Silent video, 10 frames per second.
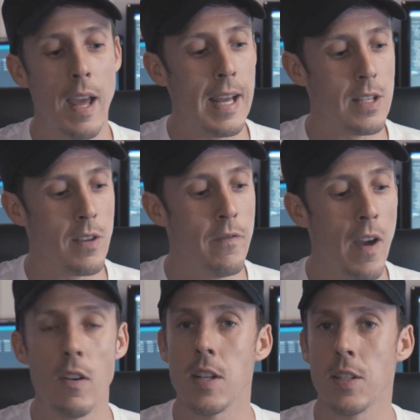It's a
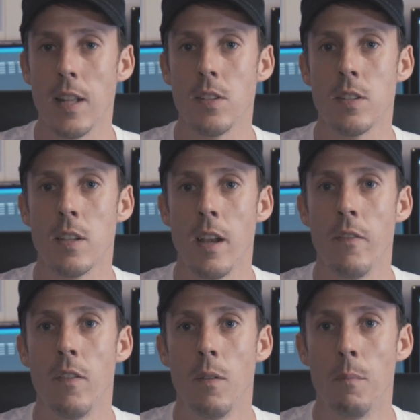very
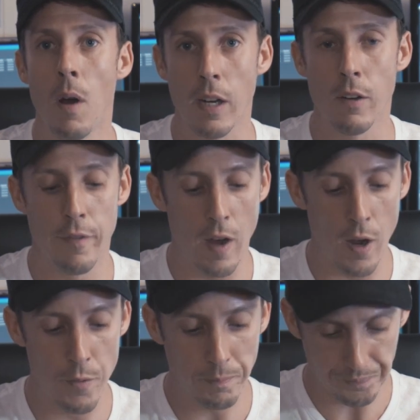sensitive
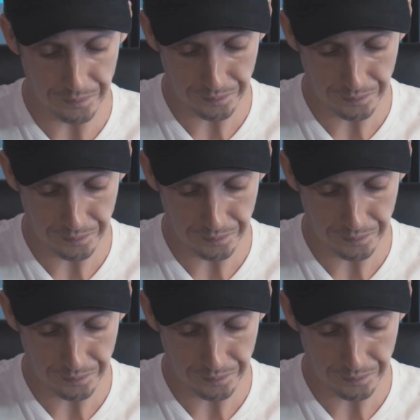microphone,